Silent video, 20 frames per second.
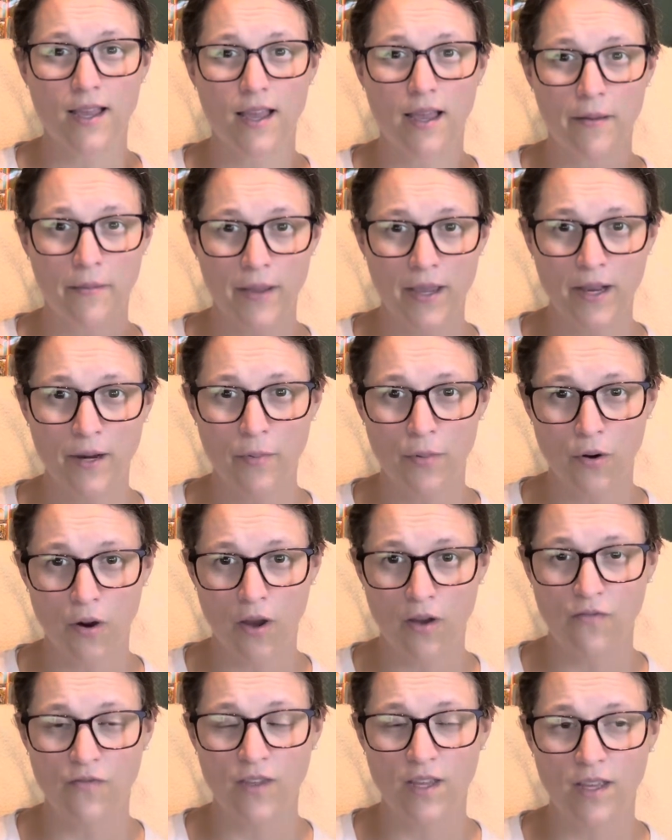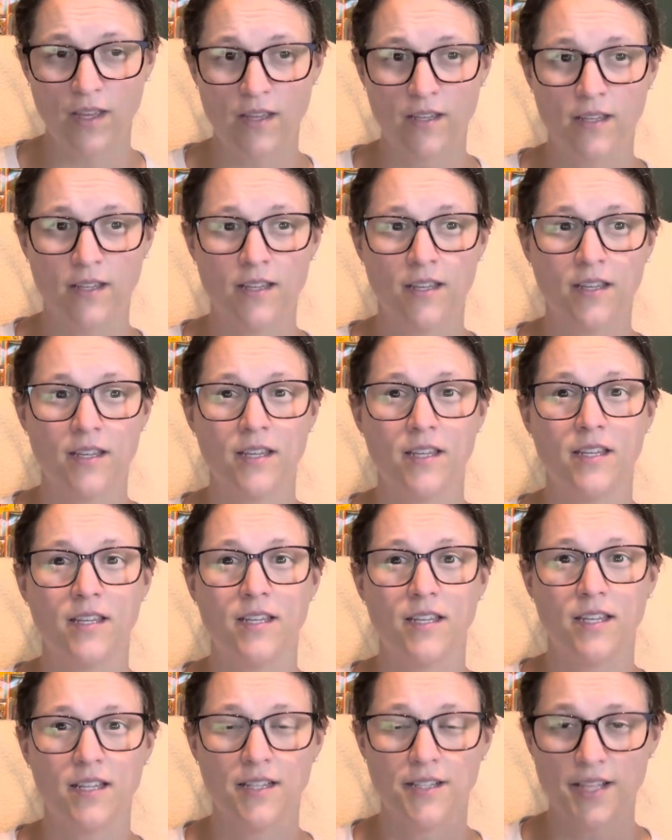I made a profit.
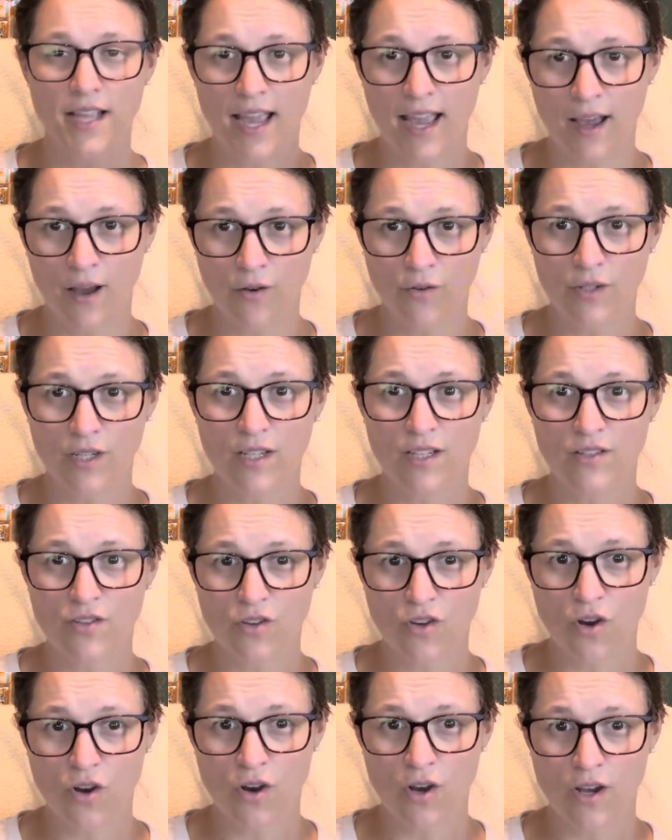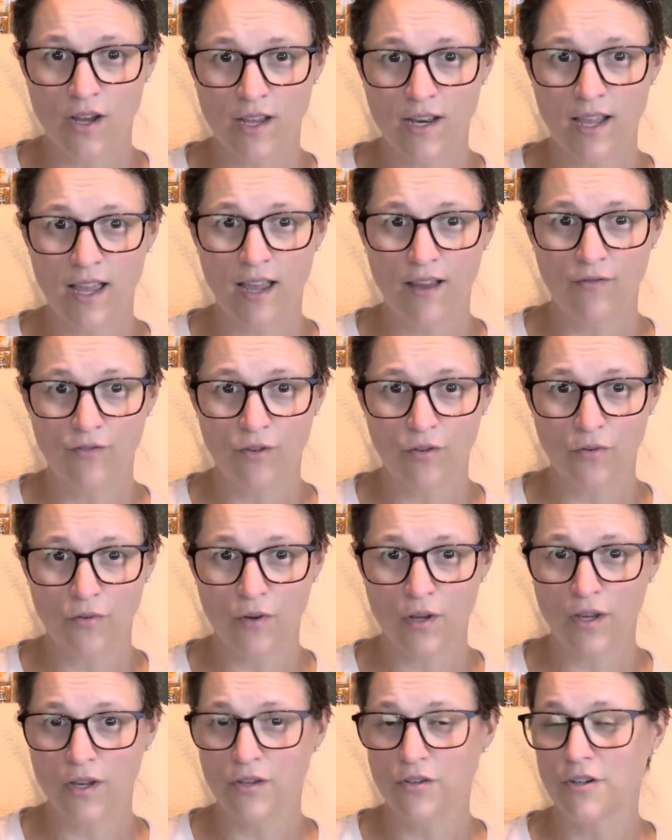It's out. It's gone after
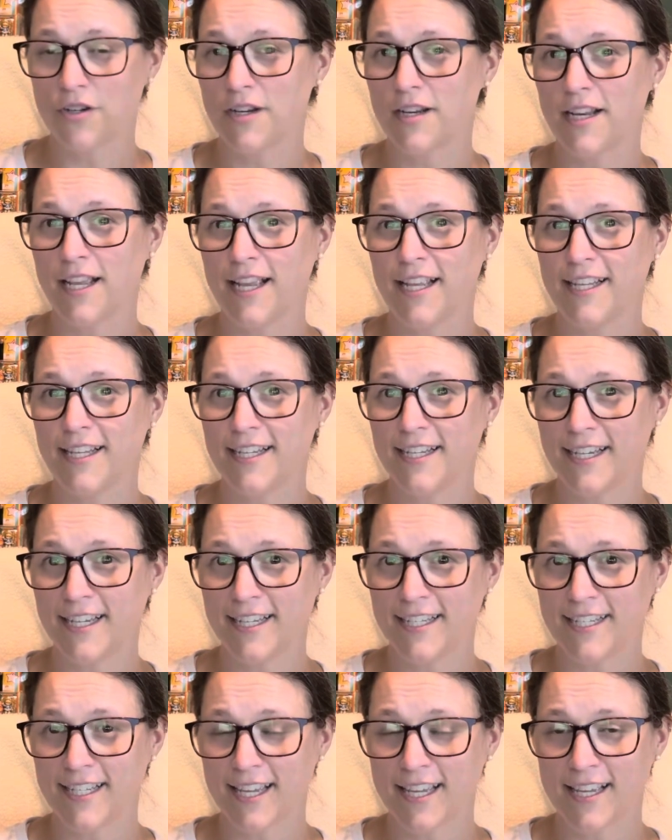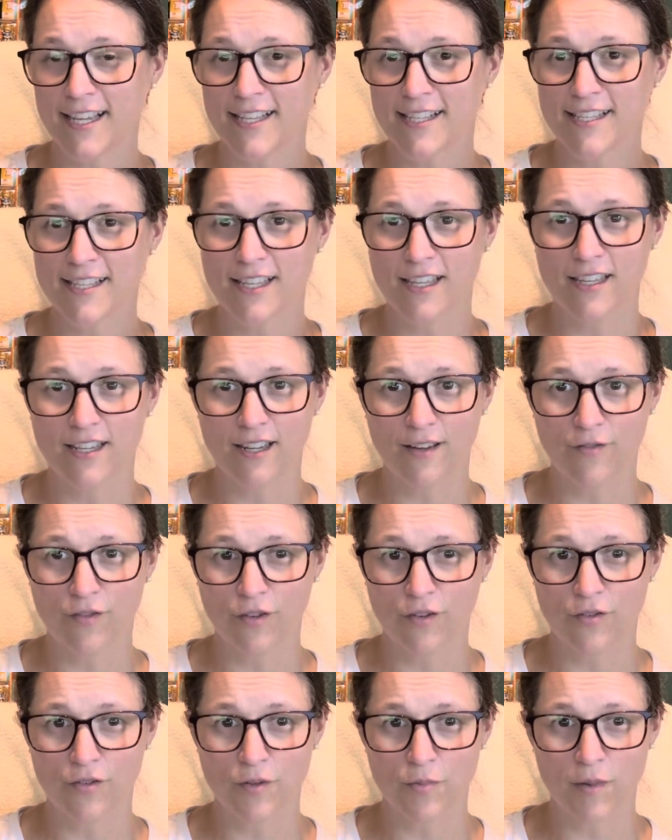389 days, and I've
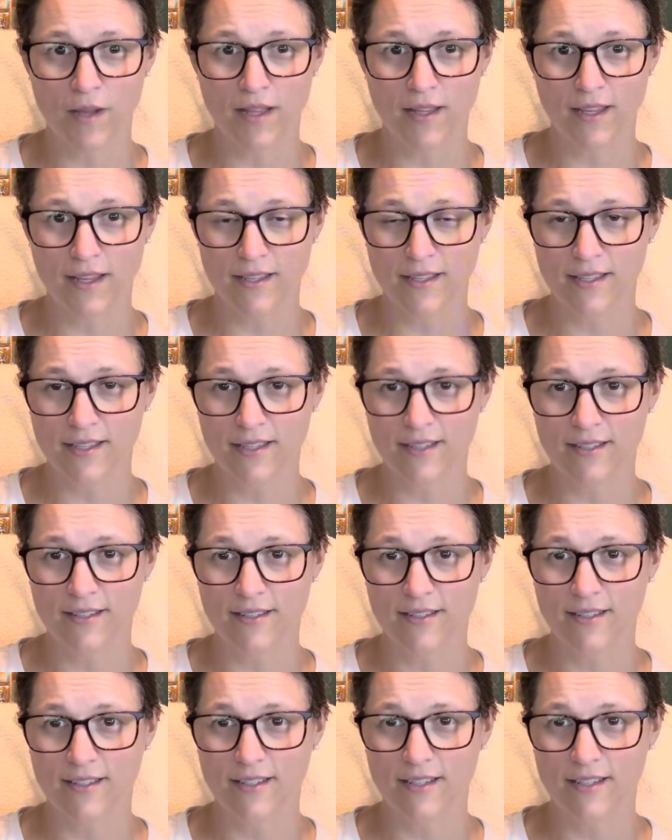learned my lesson.